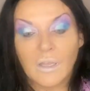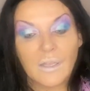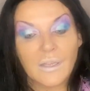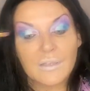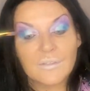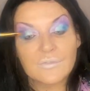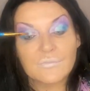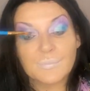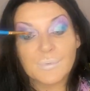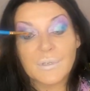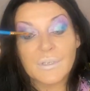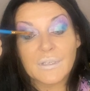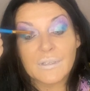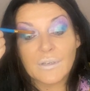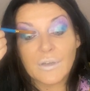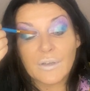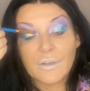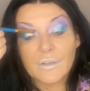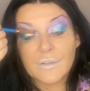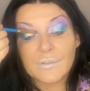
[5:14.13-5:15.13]
It's pretty
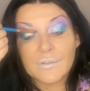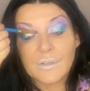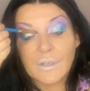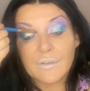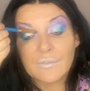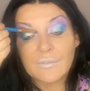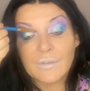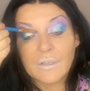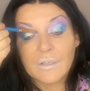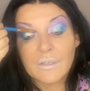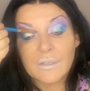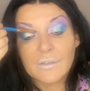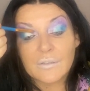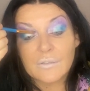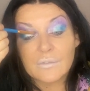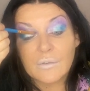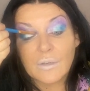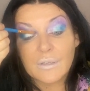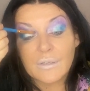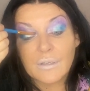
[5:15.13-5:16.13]
nice, I think. It's
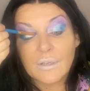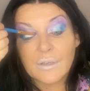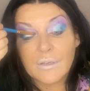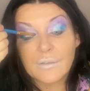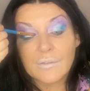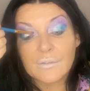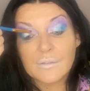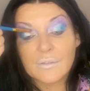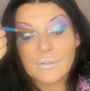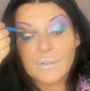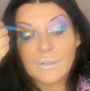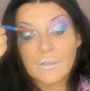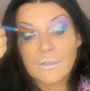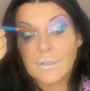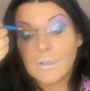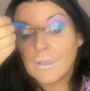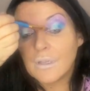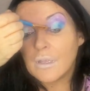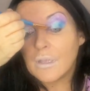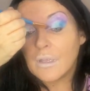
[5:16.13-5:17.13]
quite nice.
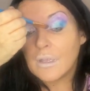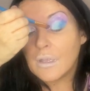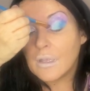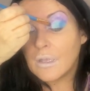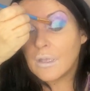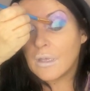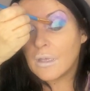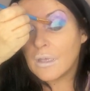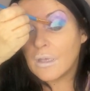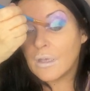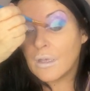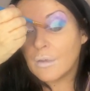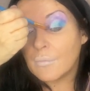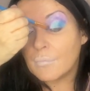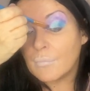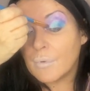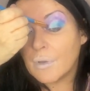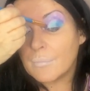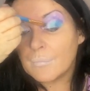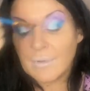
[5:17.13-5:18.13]

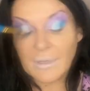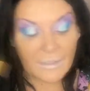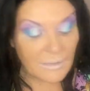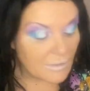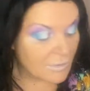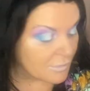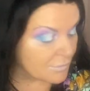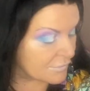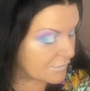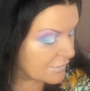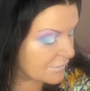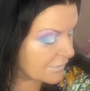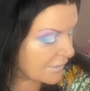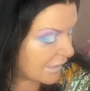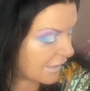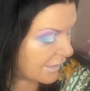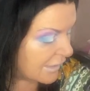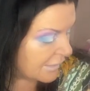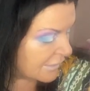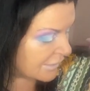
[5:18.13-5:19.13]
I'm then going to
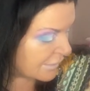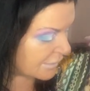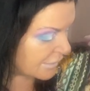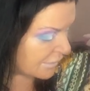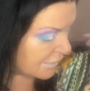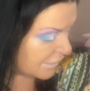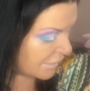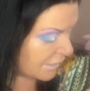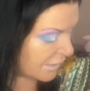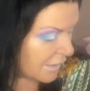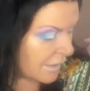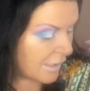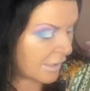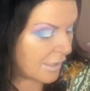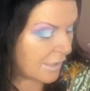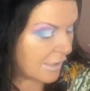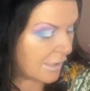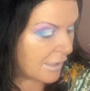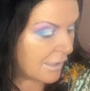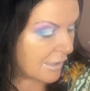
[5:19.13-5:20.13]
take
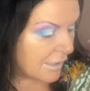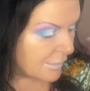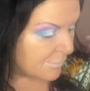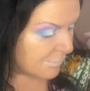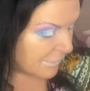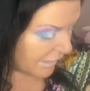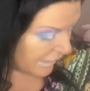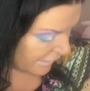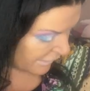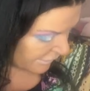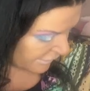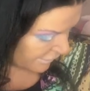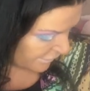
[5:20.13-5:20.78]
a black